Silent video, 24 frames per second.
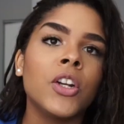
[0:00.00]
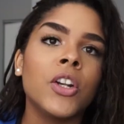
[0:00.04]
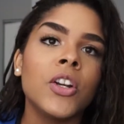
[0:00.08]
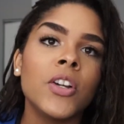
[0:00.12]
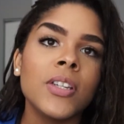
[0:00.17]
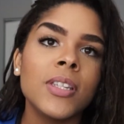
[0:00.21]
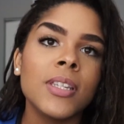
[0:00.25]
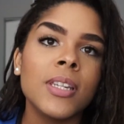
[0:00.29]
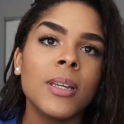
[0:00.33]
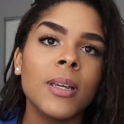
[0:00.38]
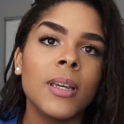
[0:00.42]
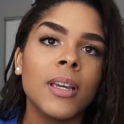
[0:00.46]

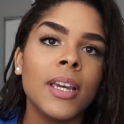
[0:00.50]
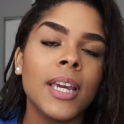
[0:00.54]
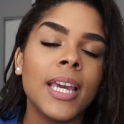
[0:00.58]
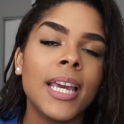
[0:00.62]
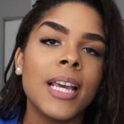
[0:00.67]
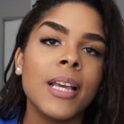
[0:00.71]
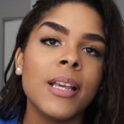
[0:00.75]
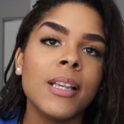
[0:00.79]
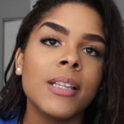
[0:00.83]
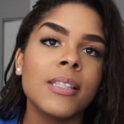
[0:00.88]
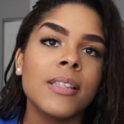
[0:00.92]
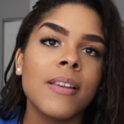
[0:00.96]
Nursing
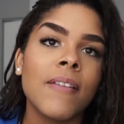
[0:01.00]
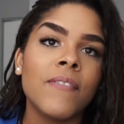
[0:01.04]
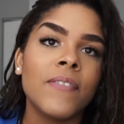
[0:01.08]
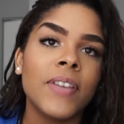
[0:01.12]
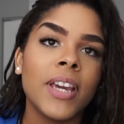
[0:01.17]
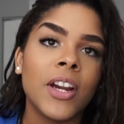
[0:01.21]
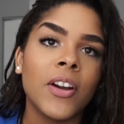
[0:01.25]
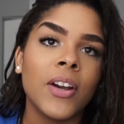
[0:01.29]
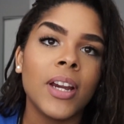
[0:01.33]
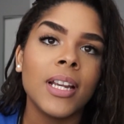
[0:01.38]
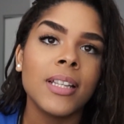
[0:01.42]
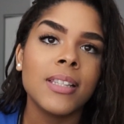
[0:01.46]
is
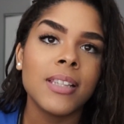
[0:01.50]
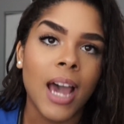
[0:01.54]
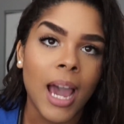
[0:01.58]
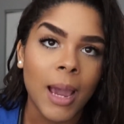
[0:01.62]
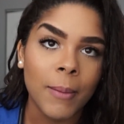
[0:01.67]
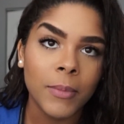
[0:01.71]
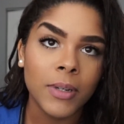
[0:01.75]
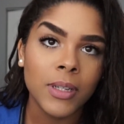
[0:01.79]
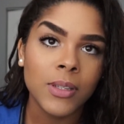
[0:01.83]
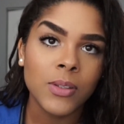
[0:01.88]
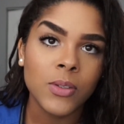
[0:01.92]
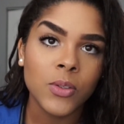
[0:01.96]
very
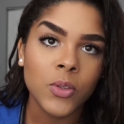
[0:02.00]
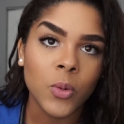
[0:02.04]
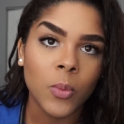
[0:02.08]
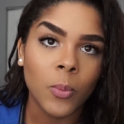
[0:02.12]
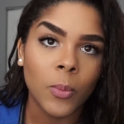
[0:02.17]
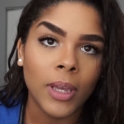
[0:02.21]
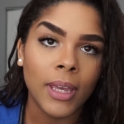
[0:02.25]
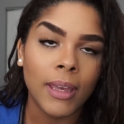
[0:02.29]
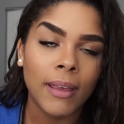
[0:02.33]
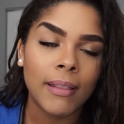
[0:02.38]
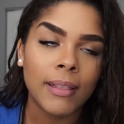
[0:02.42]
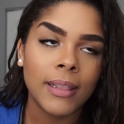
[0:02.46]
time
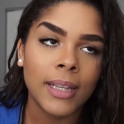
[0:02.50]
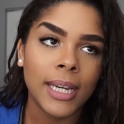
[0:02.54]
consuming.